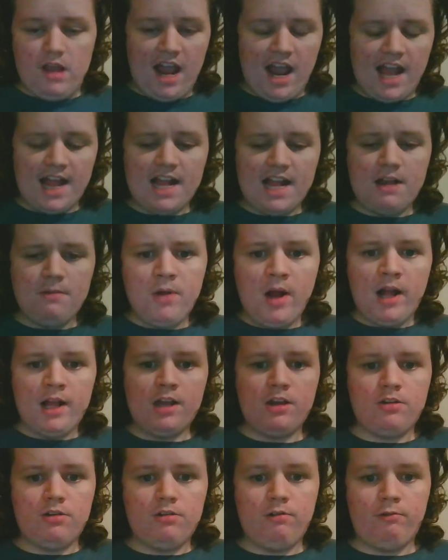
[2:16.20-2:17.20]

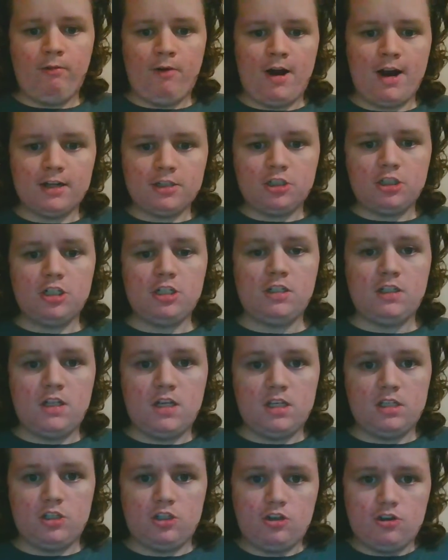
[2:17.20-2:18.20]
anybody who watches
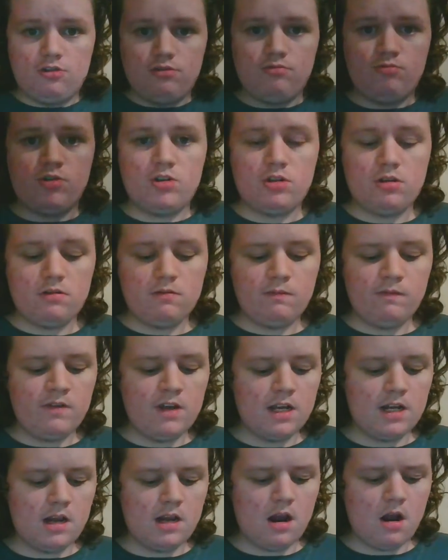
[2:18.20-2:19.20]
this YouTube
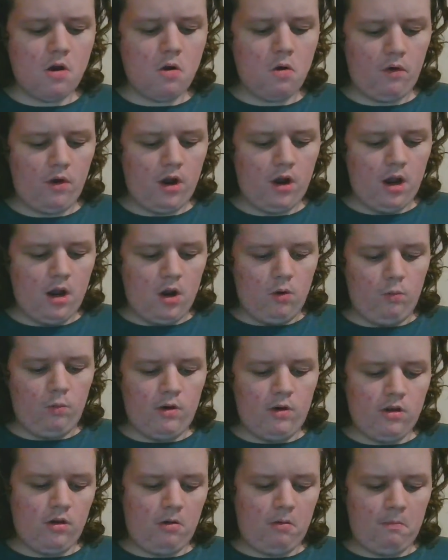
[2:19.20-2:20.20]
video
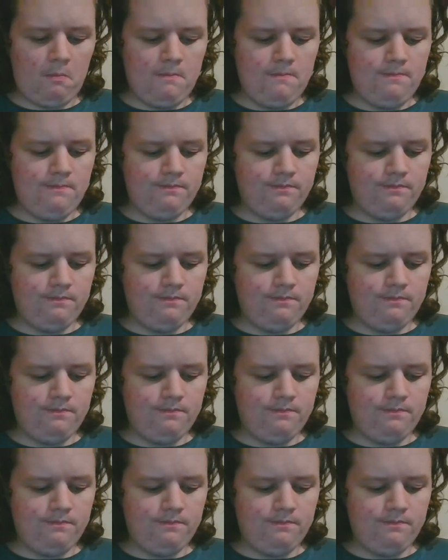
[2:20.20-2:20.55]
will,